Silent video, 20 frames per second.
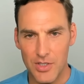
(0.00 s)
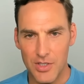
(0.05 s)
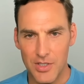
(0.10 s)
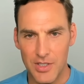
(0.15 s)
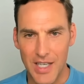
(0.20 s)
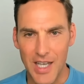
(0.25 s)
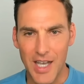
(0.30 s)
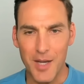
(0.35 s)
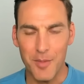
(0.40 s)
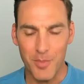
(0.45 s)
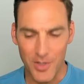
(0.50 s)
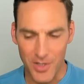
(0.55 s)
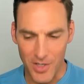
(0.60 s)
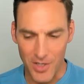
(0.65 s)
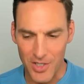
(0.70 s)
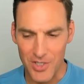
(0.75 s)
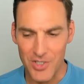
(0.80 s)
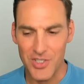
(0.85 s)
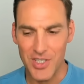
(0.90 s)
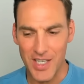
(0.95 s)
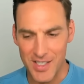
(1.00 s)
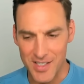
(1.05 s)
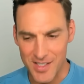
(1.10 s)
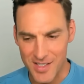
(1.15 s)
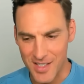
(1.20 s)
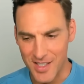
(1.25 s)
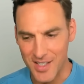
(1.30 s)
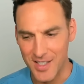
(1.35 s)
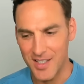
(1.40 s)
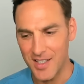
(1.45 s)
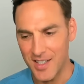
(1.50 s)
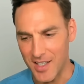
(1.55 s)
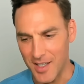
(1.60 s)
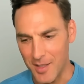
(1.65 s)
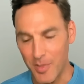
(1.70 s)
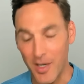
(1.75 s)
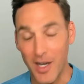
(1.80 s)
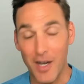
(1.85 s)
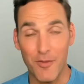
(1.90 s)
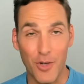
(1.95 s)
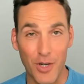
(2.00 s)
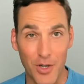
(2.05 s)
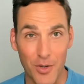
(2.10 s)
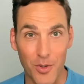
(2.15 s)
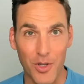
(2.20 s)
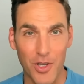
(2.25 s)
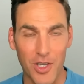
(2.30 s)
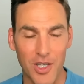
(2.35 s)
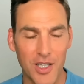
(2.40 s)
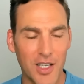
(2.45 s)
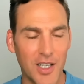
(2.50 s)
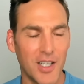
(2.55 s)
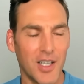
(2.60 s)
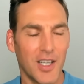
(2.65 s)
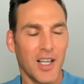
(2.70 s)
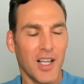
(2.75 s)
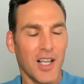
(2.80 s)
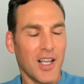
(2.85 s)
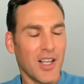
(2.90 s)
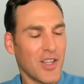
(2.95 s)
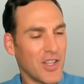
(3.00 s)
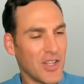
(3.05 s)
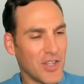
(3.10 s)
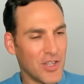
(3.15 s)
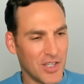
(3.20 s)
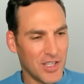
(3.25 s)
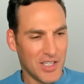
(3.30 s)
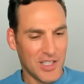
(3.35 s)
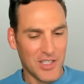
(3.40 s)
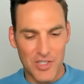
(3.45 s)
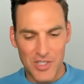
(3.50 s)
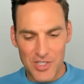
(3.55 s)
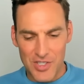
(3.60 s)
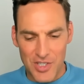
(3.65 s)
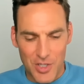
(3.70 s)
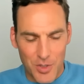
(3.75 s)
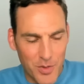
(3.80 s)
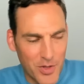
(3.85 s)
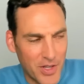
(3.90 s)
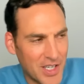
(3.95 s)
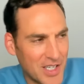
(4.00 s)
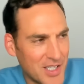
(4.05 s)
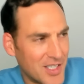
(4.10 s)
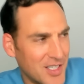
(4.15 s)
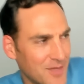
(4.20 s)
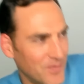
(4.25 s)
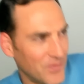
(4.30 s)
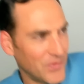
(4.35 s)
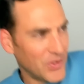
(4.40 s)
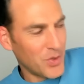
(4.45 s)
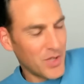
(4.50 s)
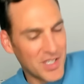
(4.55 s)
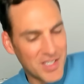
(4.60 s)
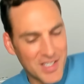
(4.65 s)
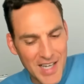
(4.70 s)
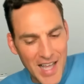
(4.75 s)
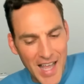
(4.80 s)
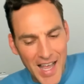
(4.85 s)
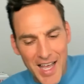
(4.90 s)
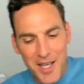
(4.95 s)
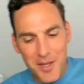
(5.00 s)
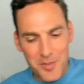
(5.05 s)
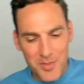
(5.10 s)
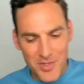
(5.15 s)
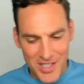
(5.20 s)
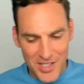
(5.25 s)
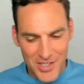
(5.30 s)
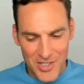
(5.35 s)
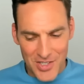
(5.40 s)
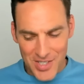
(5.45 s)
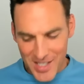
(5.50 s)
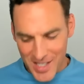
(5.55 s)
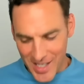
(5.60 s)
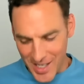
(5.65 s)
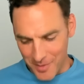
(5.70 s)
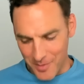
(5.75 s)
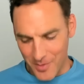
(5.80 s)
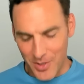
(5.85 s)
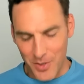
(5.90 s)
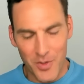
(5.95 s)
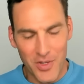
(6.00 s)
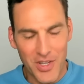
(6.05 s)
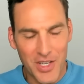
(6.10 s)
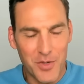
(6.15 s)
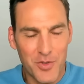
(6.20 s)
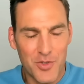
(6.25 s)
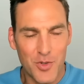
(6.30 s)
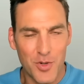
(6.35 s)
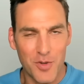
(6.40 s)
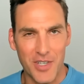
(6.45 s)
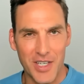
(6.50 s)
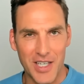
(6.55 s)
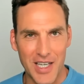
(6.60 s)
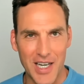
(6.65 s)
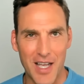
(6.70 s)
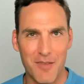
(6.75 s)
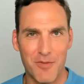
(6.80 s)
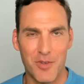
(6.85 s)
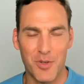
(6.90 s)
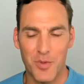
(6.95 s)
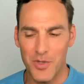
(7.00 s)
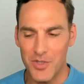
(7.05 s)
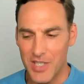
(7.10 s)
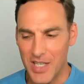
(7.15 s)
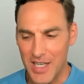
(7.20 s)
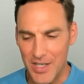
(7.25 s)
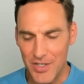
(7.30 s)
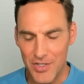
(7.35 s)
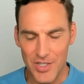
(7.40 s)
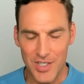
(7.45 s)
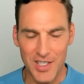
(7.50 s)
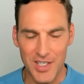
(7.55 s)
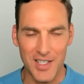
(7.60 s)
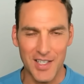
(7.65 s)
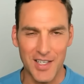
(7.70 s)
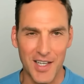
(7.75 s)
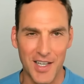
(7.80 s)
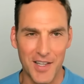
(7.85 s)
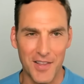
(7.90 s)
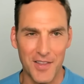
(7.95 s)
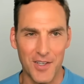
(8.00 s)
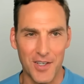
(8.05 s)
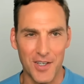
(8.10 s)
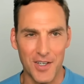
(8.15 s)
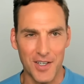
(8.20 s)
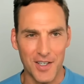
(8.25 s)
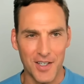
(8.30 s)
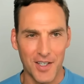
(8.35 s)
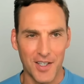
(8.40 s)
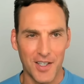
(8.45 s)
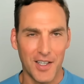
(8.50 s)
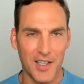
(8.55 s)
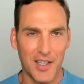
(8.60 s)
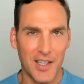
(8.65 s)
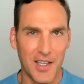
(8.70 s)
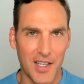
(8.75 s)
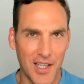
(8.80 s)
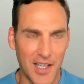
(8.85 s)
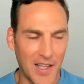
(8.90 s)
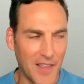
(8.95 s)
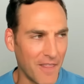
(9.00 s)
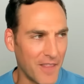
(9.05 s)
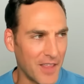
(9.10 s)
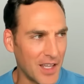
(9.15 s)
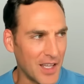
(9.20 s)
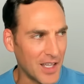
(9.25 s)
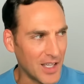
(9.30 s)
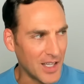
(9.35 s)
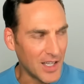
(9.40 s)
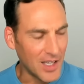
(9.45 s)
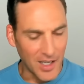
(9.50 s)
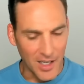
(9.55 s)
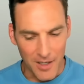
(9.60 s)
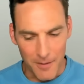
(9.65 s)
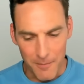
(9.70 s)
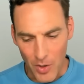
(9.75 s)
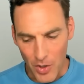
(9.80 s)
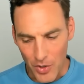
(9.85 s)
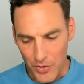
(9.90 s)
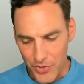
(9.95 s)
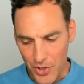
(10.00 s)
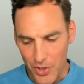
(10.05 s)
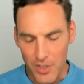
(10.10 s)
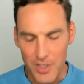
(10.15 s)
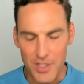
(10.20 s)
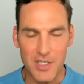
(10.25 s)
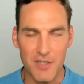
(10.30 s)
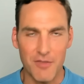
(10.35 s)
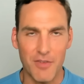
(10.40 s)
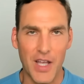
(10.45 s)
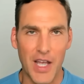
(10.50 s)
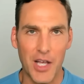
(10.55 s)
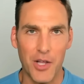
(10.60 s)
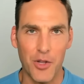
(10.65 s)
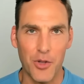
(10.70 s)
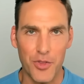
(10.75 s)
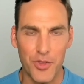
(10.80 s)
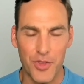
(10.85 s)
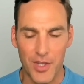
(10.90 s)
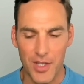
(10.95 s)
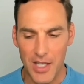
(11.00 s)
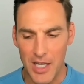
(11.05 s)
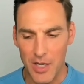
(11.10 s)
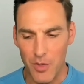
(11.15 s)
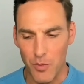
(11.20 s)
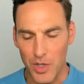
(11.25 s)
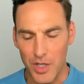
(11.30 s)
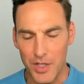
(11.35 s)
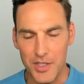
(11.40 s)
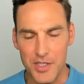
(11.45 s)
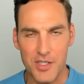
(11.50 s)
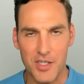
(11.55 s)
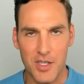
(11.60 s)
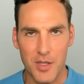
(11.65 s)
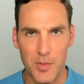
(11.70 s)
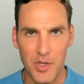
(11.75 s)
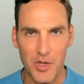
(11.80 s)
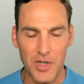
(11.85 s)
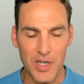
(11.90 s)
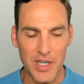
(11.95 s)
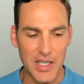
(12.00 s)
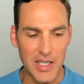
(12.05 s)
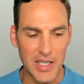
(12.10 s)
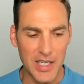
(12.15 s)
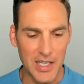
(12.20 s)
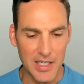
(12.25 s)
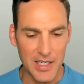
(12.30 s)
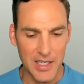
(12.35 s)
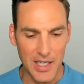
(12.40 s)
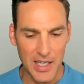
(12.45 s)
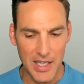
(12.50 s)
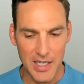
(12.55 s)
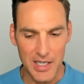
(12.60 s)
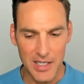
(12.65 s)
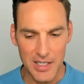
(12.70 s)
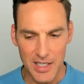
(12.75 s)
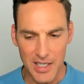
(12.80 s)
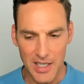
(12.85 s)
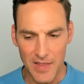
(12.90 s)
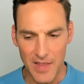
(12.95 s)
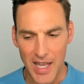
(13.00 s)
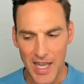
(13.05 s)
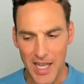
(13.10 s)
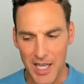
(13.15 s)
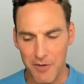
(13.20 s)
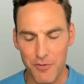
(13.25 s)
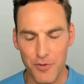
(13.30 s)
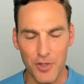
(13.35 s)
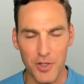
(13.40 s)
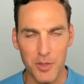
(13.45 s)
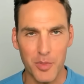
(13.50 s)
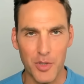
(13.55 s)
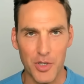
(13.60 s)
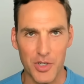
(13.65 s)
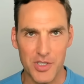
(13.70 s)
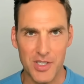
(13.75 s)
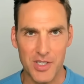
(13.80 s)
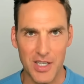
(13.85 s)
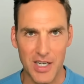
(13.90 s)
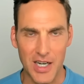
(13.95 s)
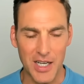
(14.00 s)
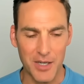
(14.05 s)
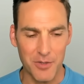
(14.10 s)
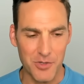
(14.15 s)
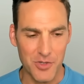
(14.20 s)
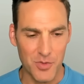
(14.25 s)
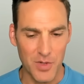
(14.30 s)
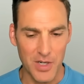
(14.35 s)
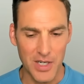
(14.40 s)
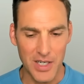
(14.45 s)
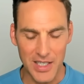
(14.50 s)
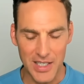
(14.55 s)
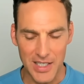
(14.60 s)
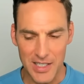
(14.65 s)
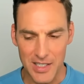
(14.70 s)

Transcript: Yeah, Bernard Jensen, Pablo Arola. Just there were these names that just kept they were sort of like in heavy rotation in the alternative health and wellness community and in the handful of books that I was reading.